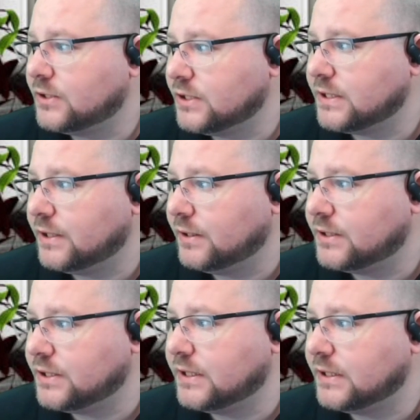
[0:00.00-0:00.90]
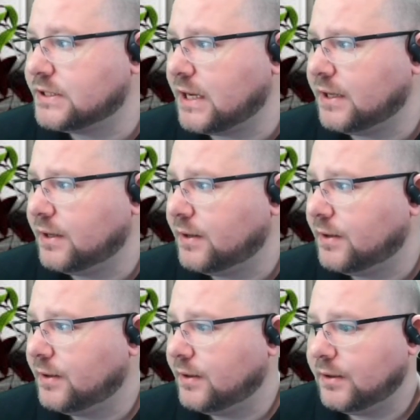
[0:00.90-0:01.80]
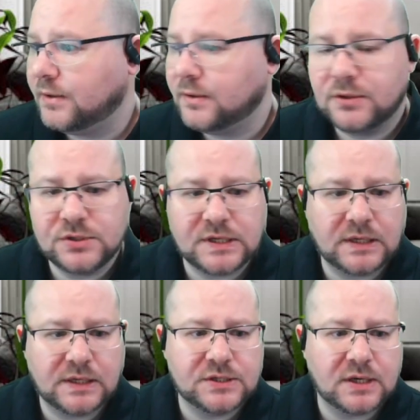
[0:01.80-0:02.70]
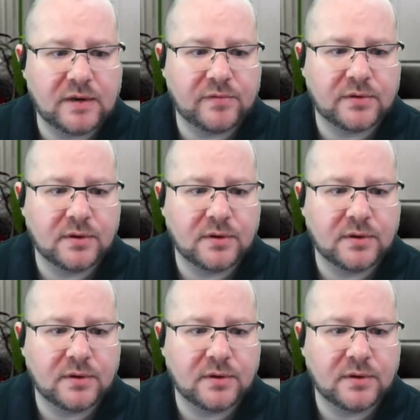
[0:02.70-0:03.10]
She you, did said. You said each and everything. I'm